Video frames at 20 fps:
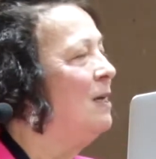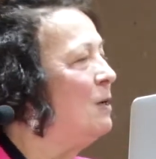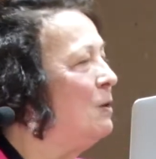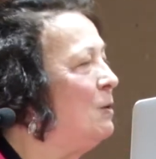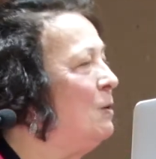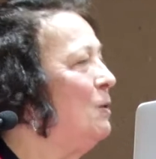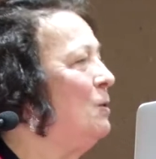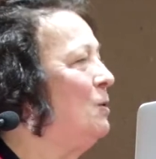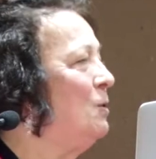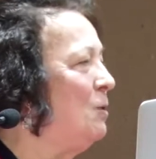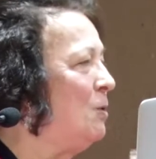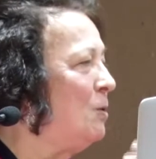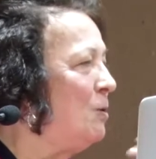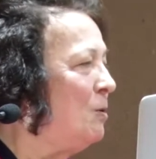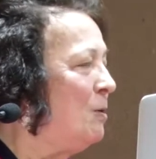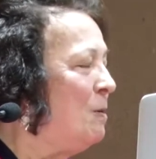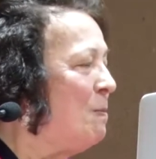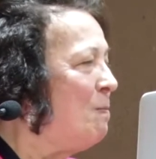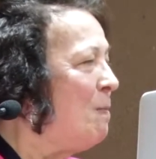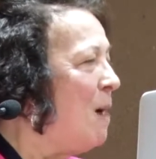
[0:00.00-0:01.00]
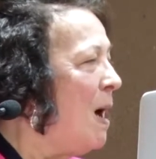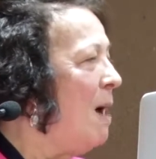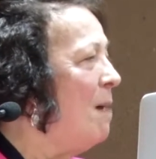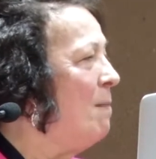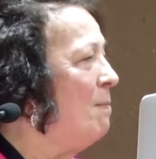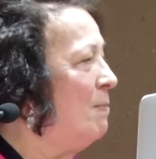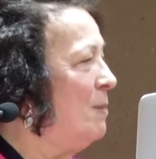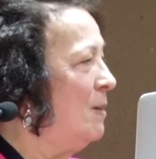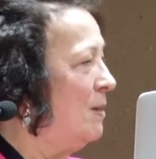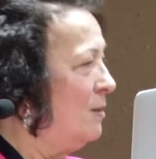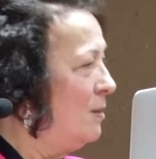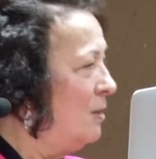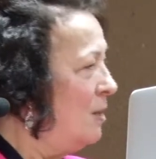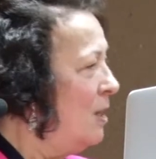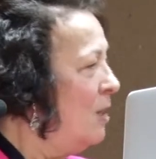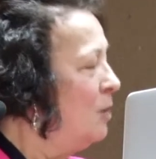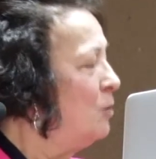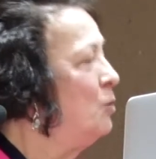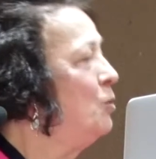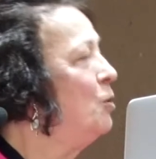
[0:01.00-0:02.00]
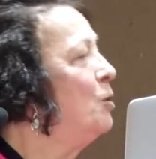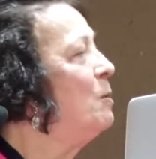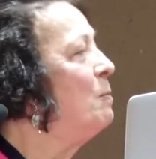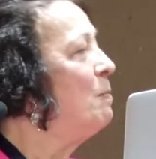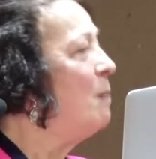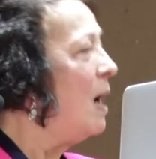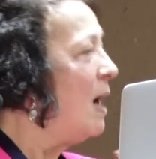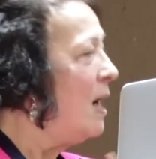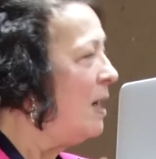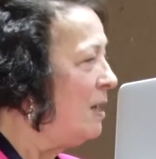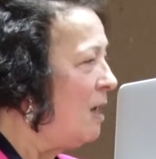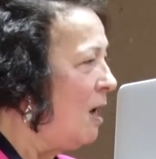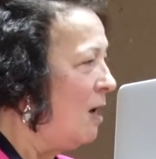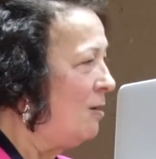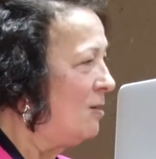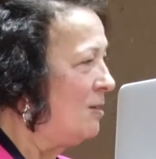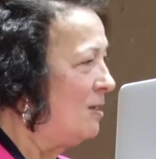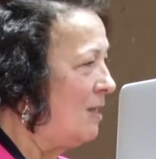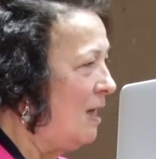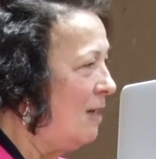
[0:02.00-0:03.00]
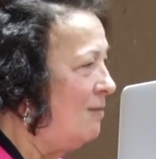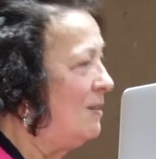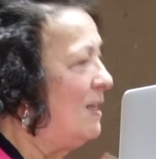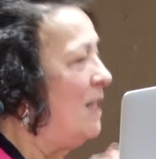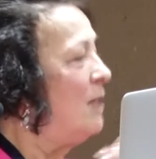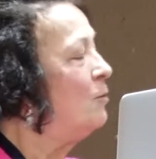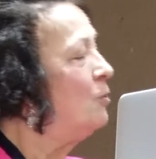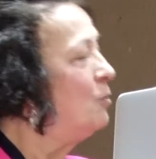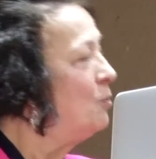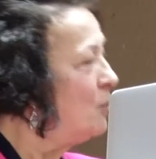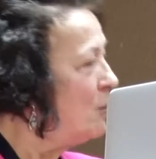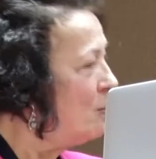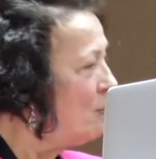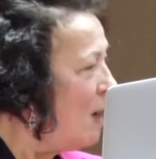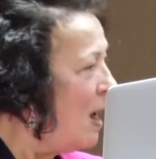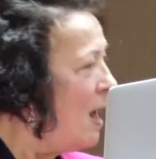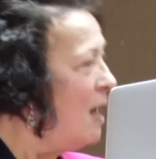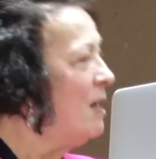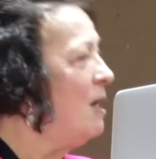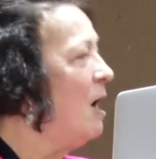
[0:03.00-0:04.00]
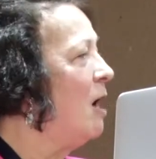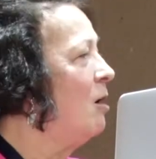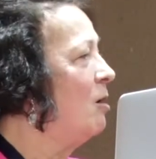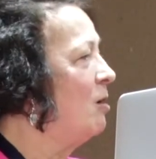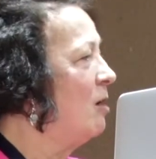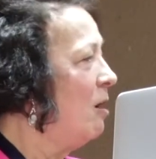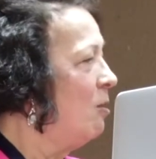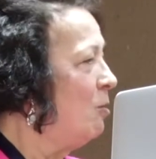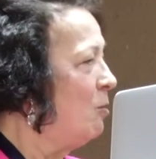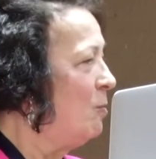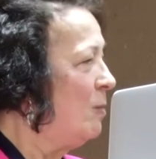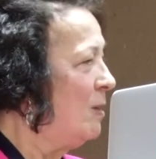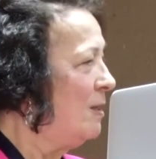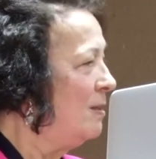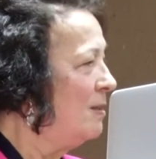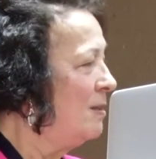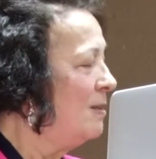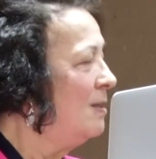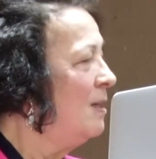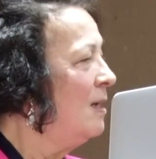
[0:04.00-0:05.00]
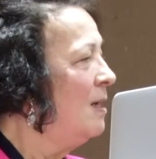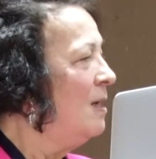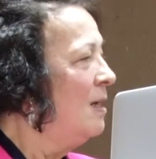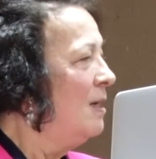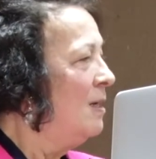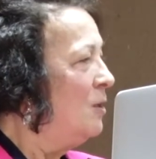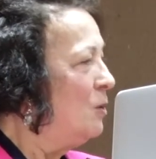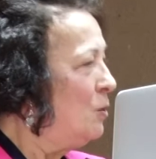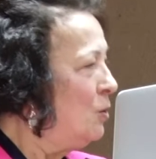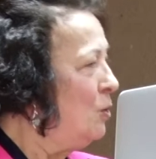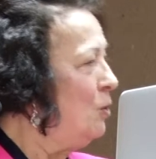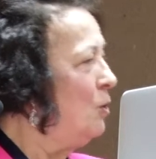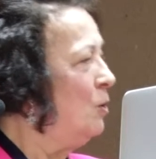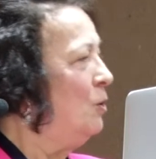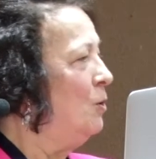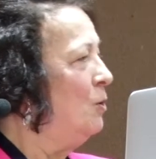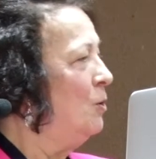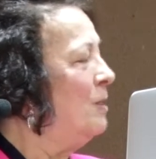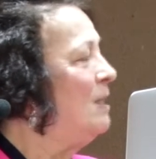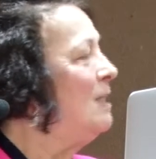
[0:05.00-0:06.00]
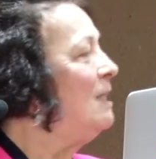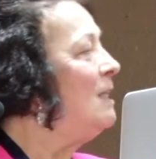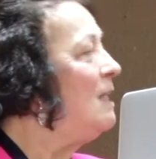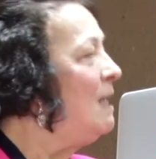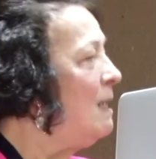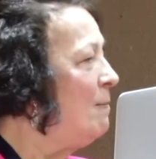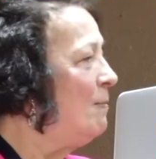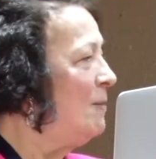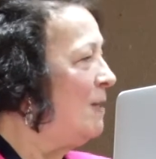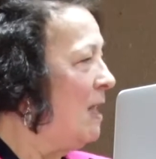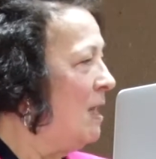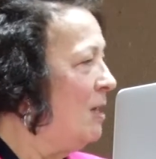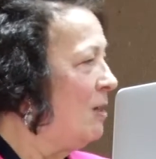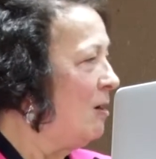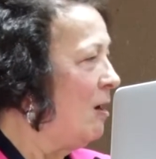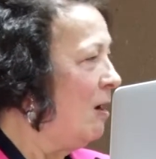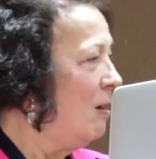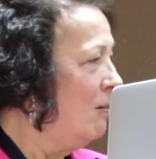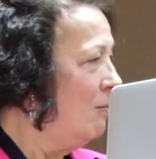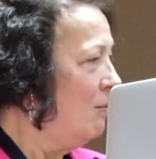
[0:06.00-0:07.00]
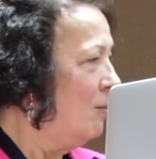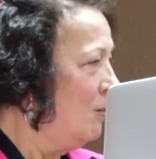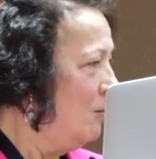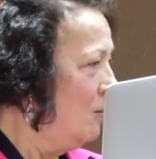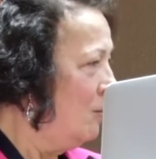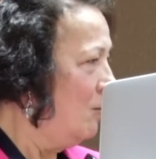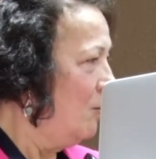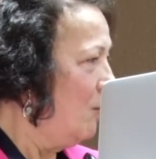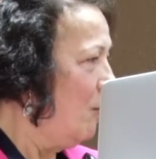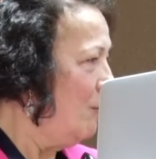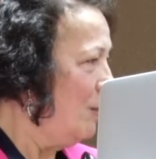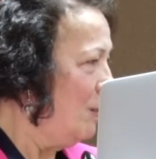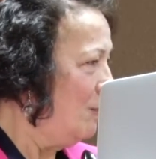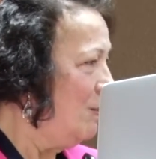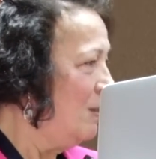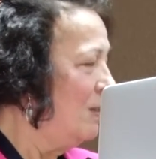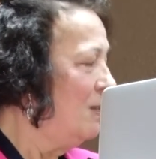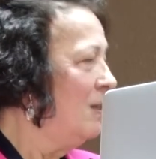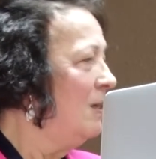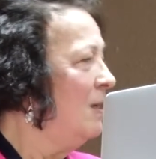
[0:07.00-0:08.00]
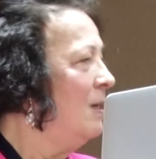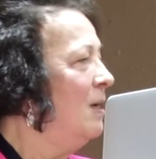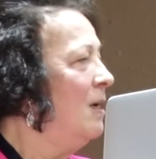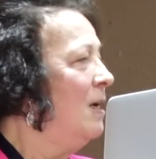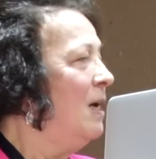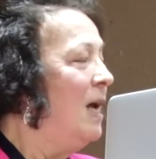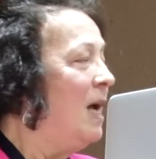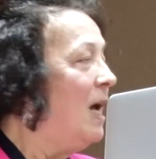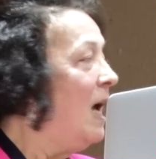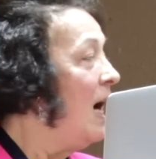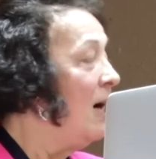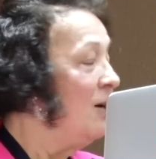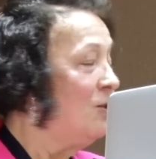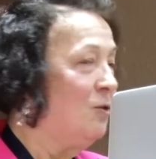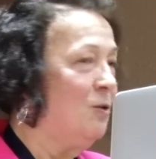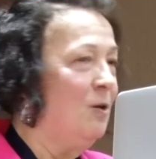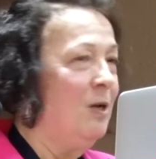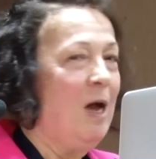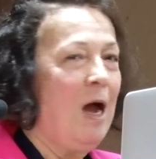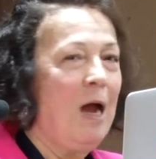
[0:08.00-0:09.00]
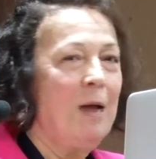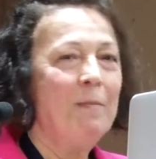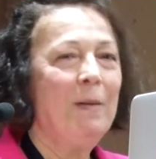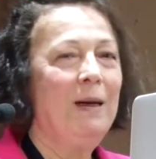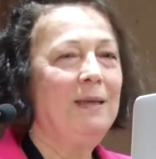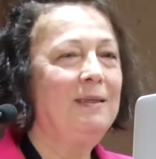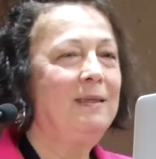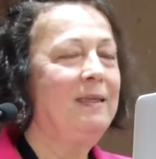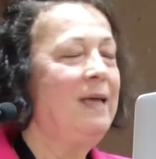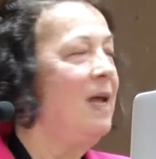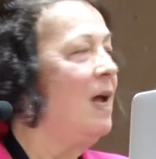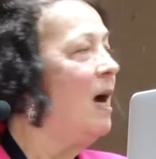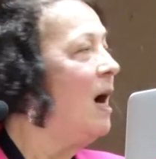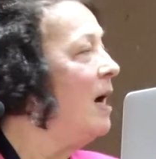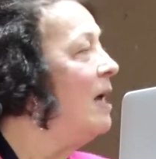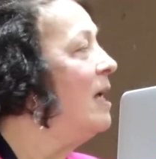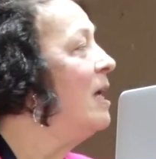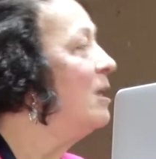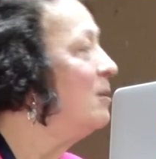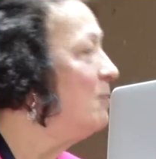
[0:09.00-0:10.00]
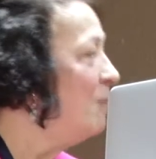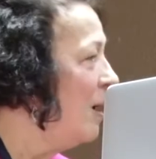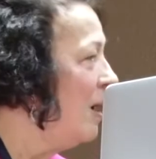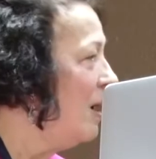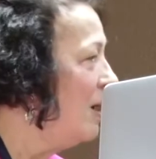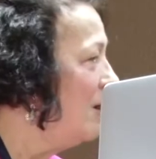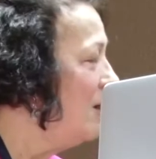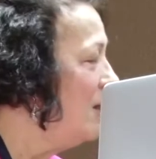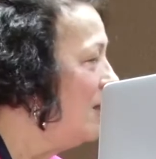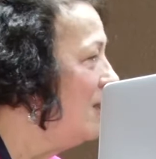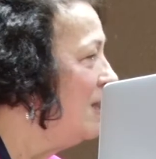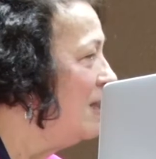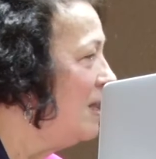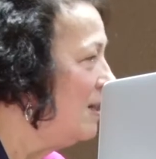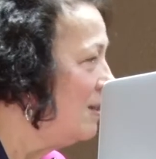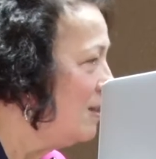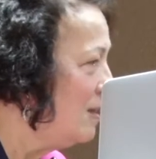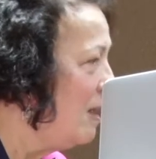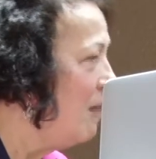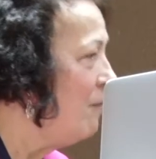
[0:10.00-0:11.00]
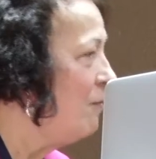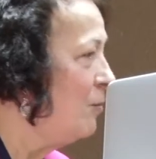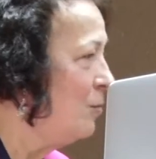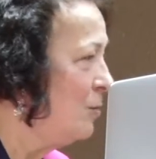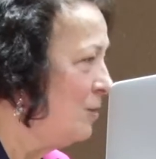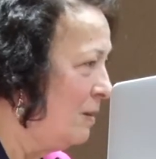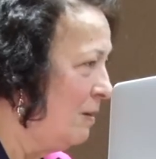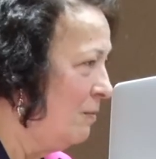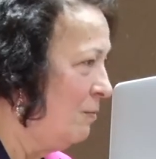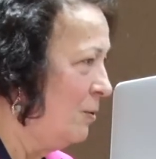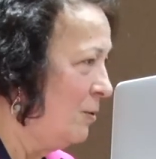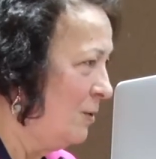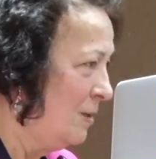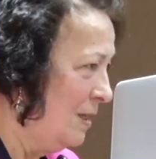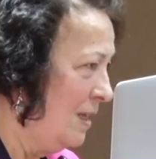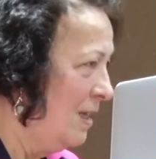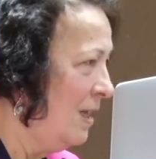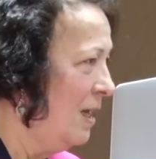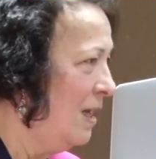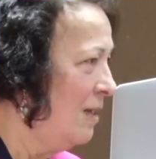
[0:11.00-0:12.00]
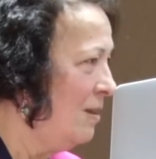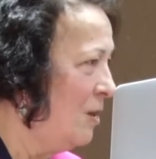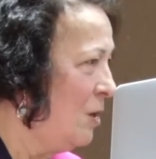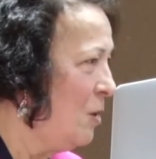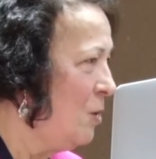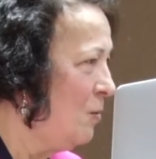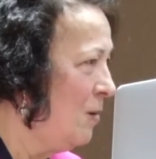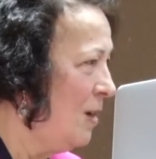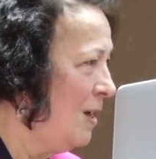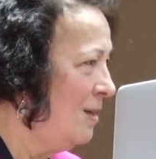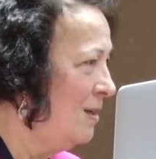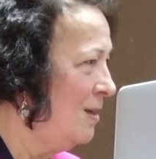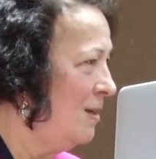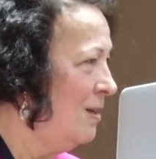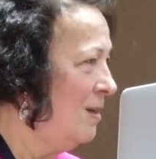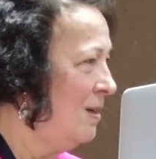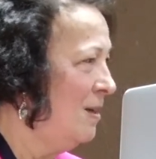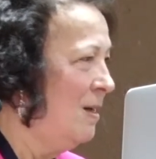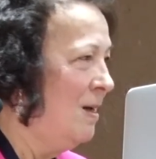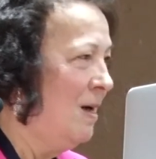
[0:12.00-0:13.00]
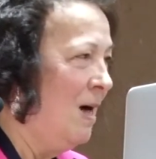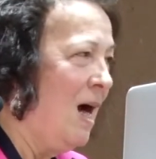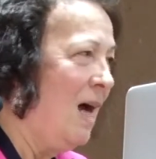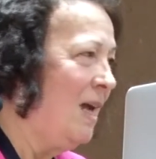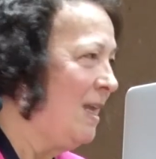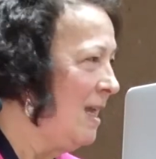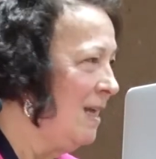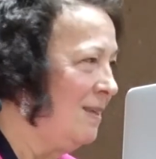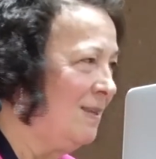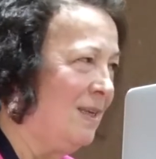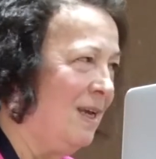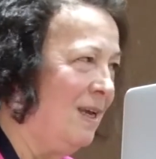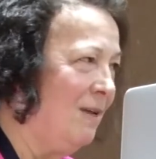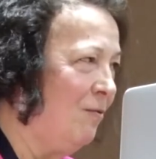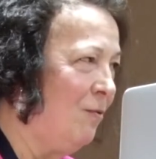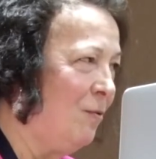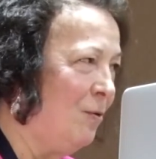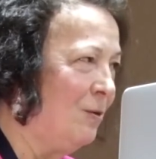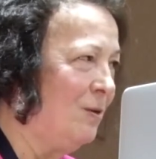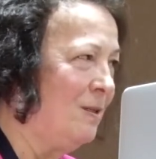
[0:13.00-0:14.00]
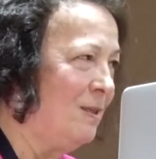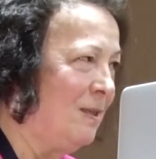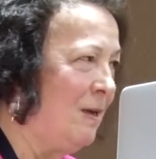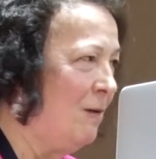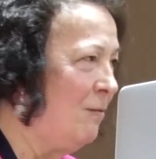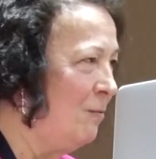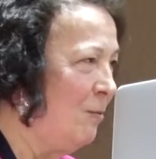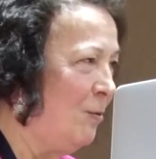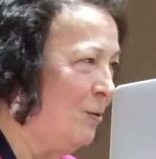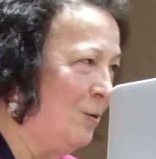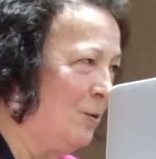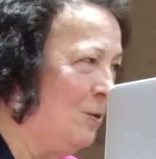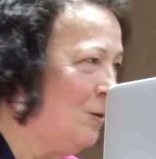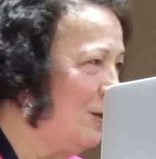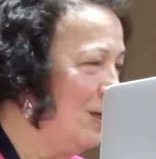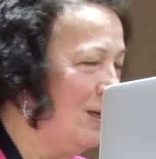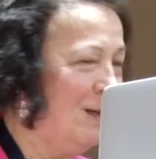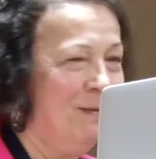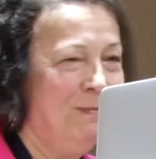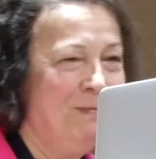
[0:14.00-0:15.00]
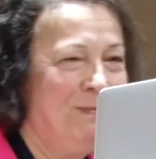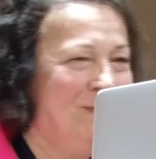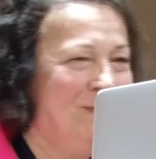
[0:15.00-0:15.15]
good to remember, to remind ourselves and to remind our governments to keep their commitment. Actually, I must say, I admire India's efforts and works at the UN. I can say for the same for Turkey.